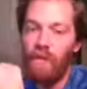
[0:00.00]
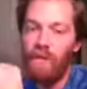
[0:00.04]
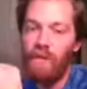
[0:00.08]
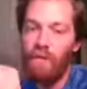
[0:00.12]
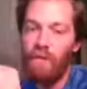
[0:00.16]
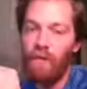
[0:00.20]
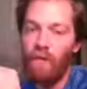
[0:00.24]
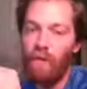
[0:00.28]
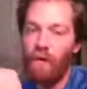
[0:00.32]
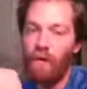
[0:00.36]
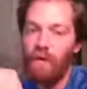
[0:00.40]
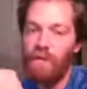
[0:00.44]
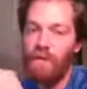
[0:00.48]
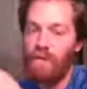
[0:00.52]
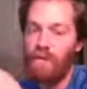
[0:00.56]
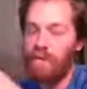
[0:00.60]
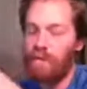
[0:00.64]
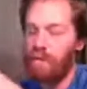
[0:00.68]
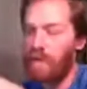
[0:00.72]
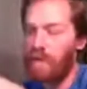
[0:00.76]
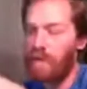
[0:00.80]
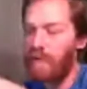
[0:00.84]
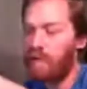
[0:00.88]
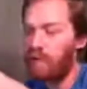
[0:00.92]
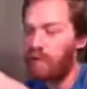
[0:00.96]
supports
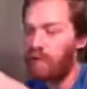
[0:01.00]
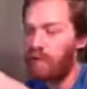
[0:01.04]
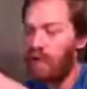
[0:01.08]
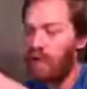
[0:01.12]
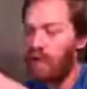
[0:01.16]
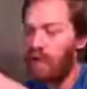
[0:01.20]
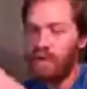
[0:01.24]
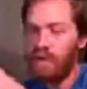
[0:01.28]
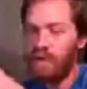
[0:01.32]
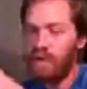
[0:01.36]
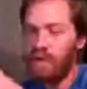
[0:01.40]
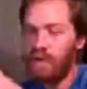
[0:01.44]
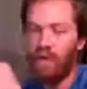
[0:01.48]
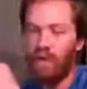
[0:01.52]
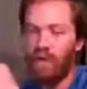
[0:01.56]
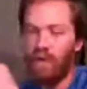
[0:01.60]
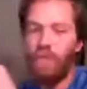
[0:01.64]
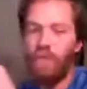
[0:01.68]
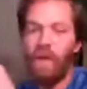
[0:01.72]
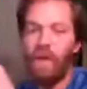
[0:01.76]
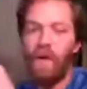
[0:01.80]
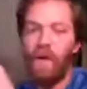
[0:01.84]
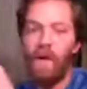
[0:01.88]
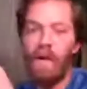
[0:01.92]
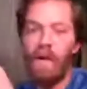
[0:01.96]
like launching
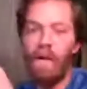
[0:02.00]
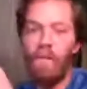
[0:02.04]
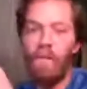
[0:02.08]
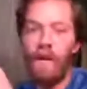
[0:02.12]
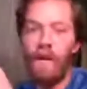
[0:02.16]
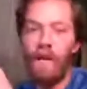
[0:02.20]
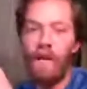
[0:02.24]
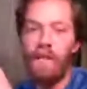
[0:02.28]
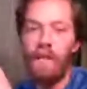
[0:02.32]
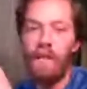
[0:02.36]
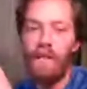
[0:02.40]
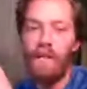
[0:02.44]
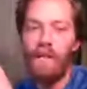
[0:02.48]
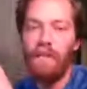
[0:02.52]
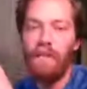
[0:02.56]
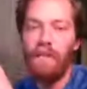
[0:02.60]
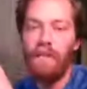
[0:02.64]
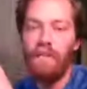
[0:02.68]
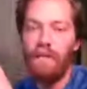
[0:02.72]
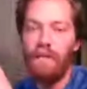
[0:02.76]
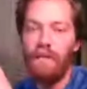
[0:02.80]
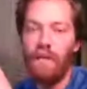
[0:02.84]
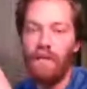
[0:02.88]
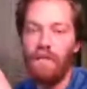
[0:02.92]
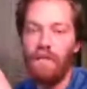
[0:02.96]
from a command line,
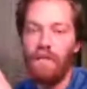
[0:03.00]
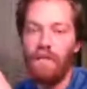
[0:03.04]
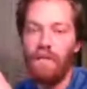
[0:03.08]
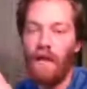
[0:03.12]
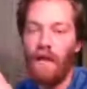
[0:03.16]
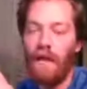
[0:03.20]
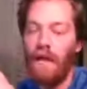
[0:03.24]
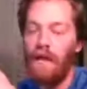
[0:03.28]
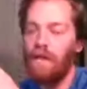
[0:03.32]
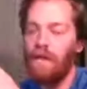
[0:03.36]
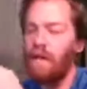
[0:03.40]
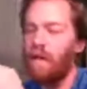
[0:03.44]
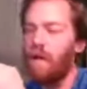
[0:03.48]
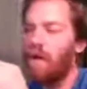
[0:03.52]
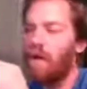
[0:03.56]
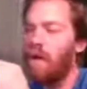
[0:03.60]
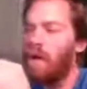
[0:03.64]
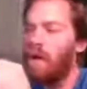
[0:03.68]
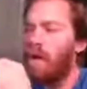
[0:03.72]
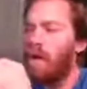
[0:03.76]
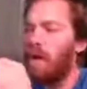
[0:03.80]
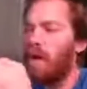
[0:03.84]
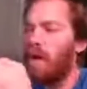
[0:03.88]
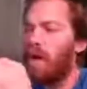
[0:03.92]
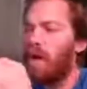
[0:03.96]
you could do that.
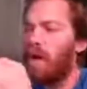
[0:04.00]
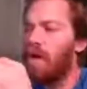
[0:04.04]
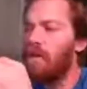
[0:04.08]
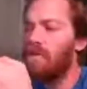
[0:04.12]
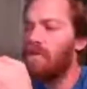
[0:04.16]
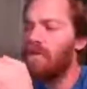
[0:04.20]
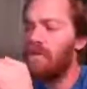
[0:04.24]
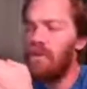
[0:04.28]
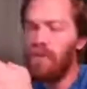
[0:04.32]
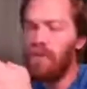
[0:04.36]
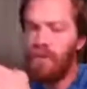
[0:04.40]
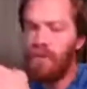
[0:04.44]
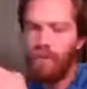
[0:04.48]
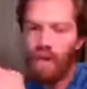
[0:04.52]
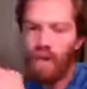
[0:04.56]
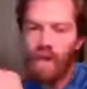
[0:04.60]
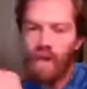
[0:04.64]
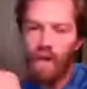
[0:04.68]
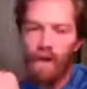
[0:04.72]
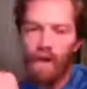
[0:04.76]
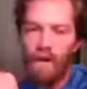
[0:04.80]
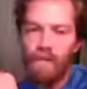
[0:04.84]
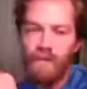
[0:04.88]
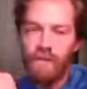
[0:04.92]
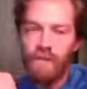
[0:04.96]
Two,
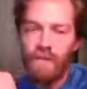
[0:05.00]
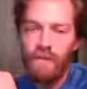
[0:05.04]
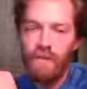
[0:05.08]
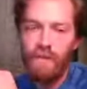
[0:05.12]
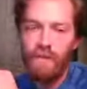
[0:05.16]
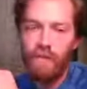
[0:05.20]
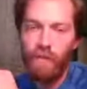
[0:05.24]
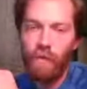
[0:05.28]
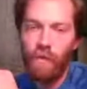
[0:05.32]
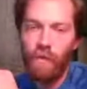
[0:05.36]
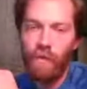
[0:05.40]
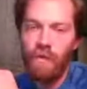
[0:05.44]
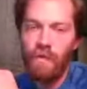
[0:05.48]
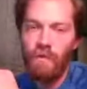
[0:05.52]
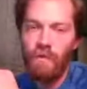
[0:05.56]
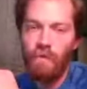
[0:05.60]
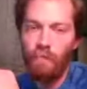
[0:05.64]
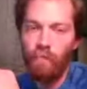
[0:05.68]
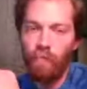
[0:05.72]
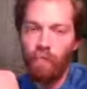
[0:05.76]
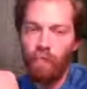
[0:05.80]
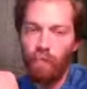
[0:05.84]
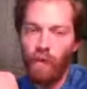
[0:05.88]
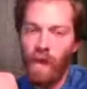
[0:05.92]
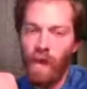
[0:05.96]
it also supports
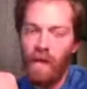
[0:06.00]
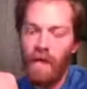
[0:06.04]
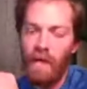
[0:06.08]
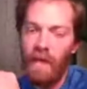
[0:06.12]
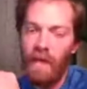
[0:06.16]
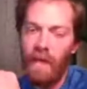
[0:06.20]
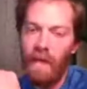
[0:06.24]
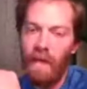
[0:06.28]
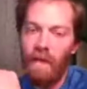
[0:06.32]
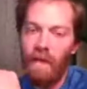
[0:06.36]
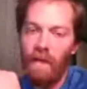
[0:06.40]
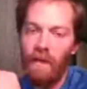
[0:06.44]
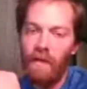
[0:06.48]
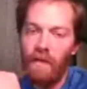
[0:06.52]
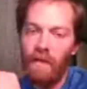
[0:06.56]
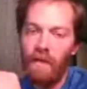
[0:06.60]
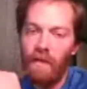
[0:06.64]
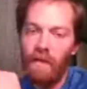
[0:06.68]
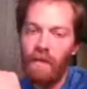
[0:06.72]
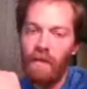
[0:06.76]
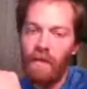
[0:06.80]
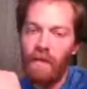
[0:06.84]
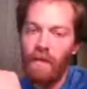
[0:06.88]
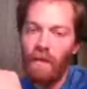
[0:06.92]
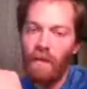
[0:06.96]
running
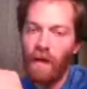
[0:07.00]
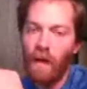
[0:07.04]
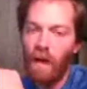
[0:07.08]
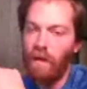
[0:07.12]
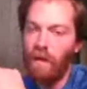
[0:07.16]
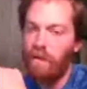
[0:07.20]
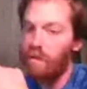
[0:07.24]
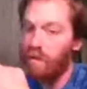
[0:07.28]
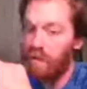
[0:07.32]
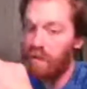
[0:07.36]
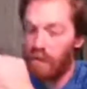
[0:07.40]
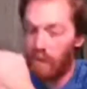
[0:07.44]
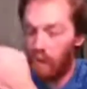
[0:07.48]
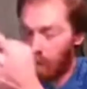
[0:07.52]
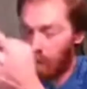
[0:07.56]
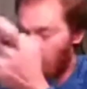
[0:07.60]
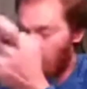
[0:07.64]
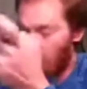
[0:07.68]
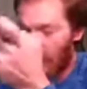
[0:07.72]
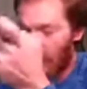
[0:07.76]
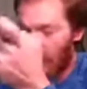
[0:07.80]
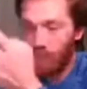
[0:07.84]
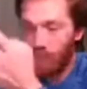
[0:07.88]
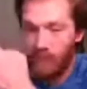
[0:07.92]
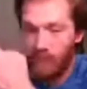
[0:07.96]
just a
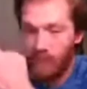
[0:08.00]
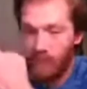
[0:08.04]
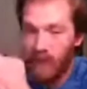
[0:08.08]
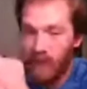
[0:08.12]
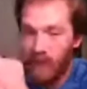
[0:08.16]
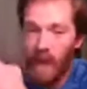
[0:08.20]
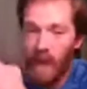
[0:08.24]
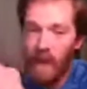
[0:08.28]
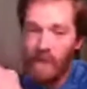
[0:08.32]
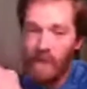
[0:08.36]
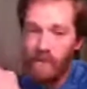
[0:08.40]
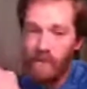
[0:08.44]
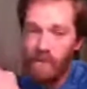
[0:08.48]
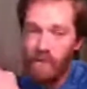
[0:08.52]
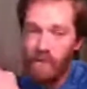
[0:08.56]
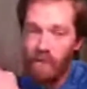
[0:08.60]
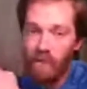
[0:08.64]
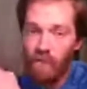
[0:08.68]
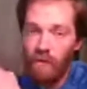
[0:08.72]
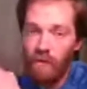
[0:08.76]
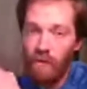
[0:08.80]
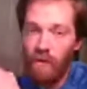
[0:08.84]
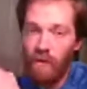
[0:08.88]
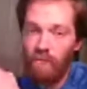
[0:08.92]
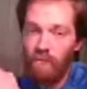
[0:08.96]
random VI. So
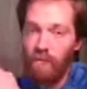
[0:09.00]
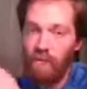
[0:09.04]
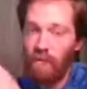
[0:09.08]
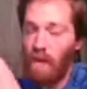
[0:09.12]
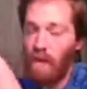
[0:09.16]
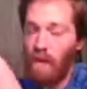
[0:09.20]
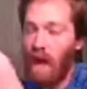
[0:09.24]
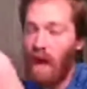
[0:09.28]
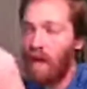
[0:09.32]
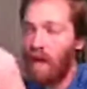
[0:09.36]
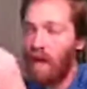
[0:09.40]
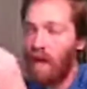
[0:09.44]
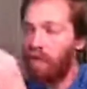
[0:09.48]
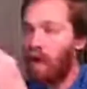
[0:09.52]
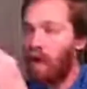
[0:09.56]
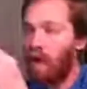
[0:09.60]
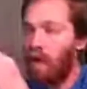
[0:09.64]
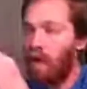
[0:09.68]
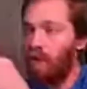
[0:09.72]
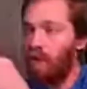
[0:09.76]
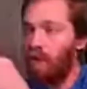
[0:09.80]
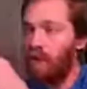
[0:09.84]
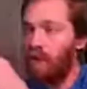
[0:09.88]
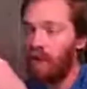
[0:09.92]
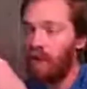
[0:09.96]
if you have
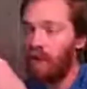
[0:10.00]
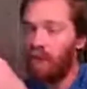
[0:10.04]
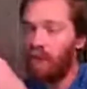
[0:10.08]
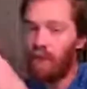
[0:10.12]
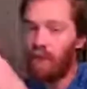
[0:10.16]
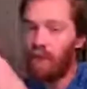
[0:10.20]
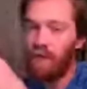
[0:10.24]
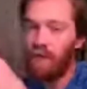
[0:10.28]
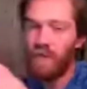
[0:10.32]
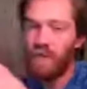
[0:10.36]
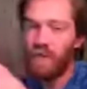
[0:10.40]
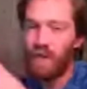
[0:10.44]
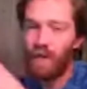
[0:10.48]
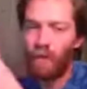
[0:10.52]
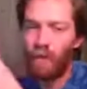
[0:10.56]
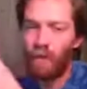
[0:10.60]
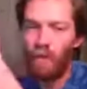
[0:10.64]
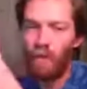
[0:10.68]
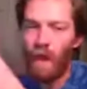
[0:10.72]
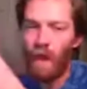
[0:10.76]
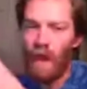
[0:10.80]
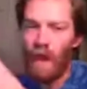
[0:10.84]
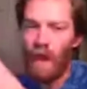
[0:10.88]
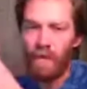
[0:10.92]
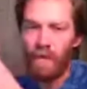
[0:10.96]
all, like if you're using
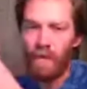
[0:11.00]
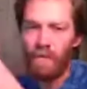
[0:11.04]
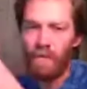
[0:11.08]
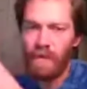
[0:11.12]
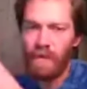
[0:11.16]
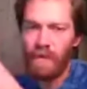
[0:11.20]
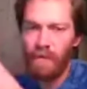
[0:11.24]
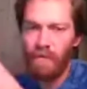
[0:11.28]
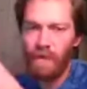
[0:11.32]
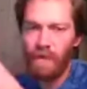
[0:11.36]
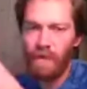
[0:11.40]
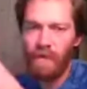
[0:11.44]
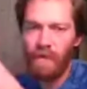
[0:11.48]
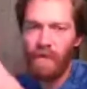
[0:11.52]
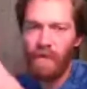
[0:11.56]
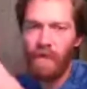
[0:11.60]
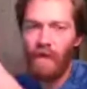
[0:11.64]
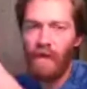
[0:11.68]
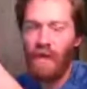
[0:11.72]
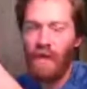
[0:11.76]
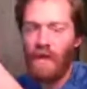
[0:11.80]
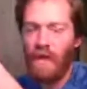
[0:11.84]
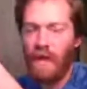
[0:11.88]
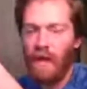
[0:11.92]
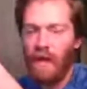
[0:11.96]
Coria or something,
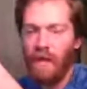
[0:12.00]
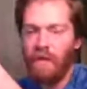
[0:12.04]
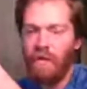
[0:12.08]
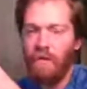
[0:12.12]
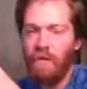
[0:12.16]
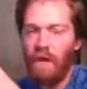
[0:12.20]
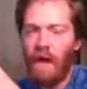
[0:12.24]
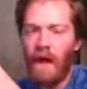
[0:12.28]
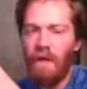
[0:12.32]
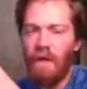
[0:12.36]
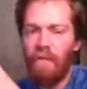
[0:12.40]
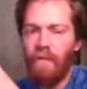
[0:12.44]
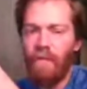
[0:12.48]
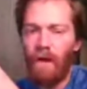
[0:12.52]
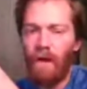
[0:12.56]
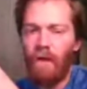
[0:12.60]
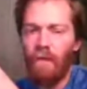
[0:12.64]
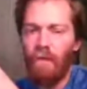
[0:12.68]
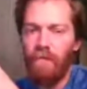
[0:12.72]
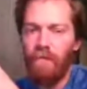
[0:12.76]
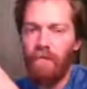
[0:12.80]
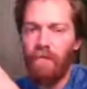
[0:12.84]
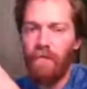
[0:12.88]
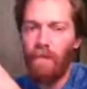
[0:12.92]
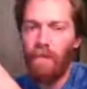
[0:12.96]
and you have
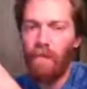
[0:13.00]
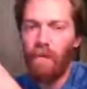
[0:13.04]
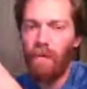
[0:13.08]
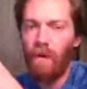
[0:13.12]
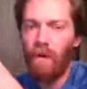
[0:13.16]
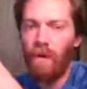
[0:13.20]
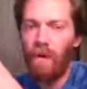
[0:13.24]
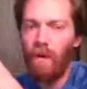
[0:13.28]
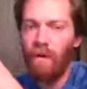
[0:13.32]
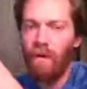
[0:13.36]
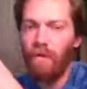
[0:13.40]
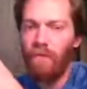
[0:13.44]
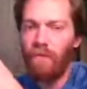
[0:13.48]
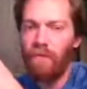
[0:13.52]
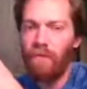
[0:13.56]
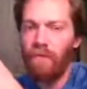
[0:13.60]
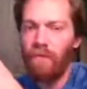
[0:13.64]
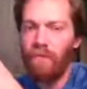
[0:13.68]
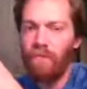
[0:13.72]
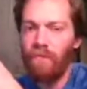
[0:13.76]
all of your,